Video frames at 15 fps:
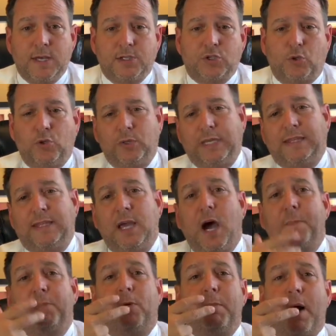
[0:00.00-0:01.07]
So you get the
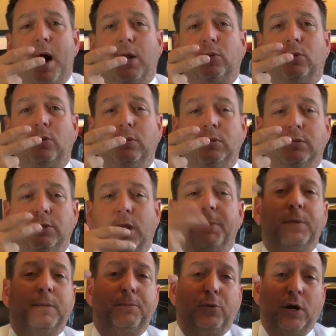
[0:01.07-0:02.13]
upper model, the
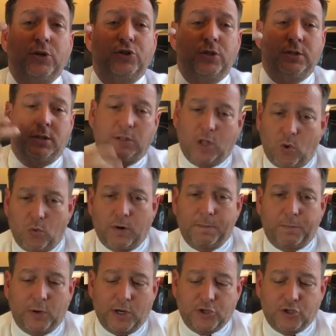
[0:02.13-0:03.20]
upper impression, the lower
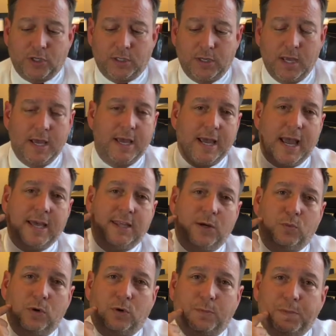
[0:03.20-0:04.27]
impression, and
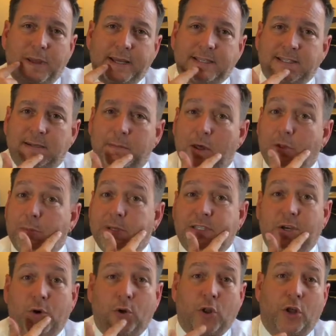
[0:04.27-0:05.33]
then we'll place some other
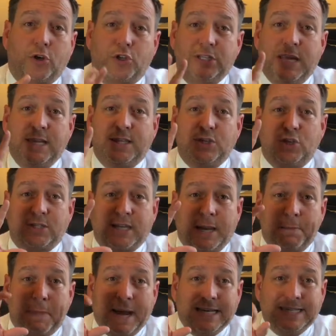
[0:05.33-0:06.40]
material on your teeth and just say
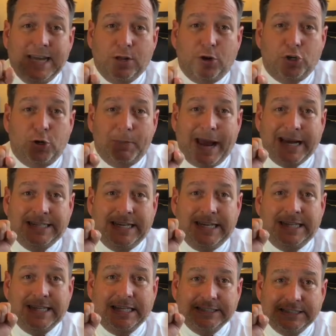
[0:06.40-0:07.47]
bite down on your back
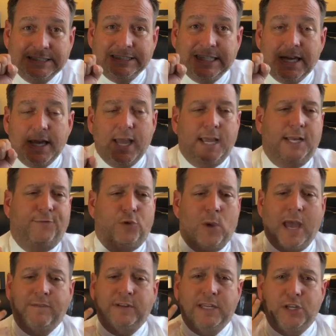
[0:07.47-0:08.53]
teeth. And if you
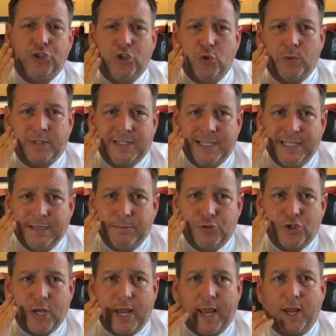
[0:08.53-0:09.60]
have an issue with
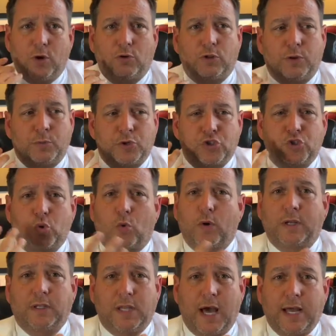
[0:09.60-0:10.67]
TMJ or they're
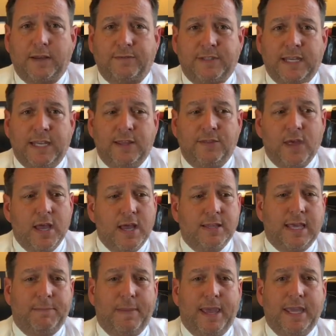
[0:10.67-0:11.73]
restoring a lot of teeth,
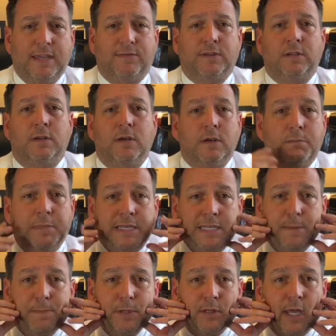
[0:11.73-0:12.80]
they may even
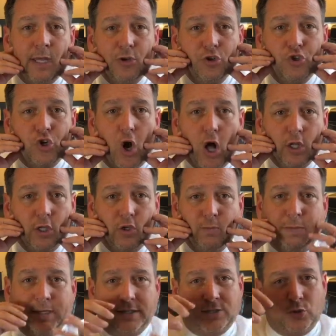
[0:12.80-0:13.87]
manipulate your jaw a
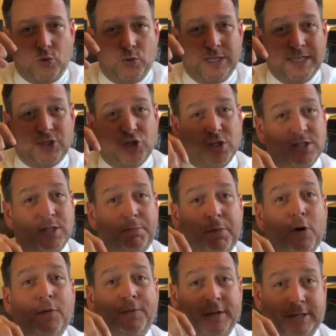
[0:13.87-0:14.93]
little bit so you get just the
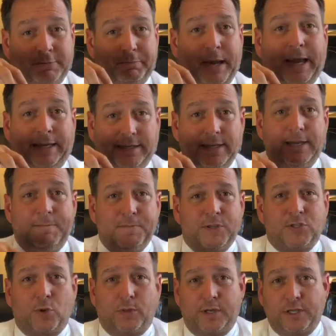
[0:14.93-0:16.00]
perfect bite
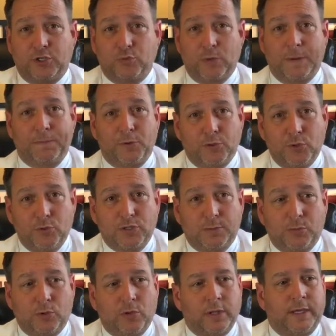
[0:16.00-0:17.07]
so that it's
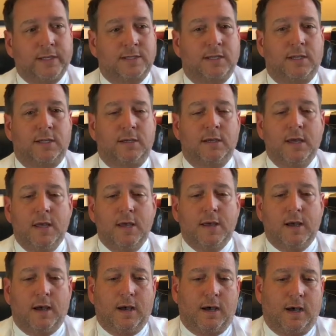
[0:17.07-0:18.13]
reproducible and it's going
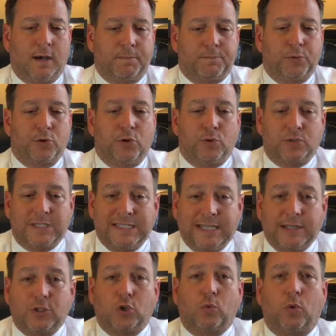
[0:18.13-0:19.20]
to produce
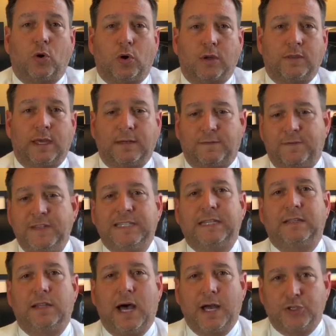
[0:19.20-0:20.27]
dental work that
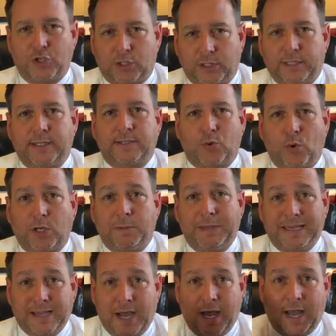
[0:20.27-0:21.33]
physiologically is going to
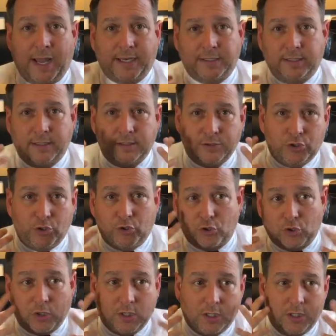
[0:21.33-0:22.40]
be kind to
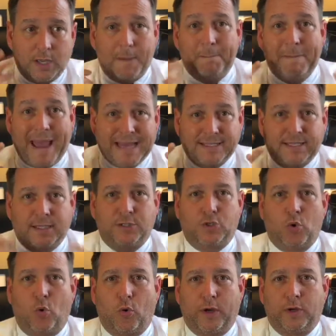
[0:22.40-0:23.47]
your
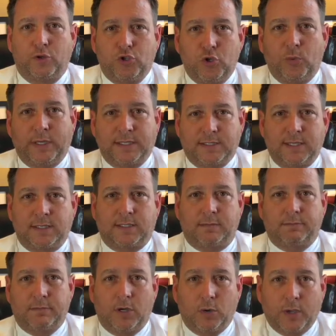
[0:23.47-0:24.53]
masticatory or chewing
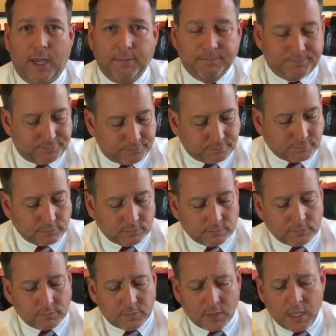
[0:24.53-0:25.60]
system, okay?
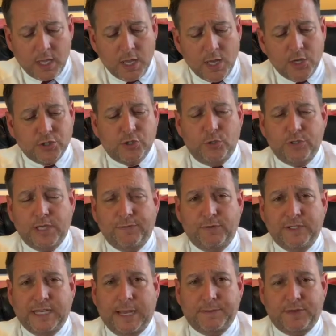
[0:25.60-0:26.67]
So those are
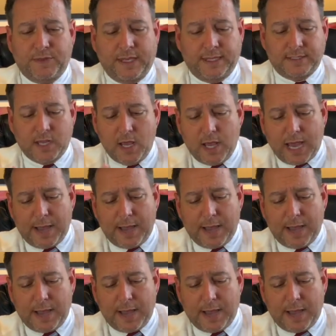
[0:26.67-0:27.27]
different types of things.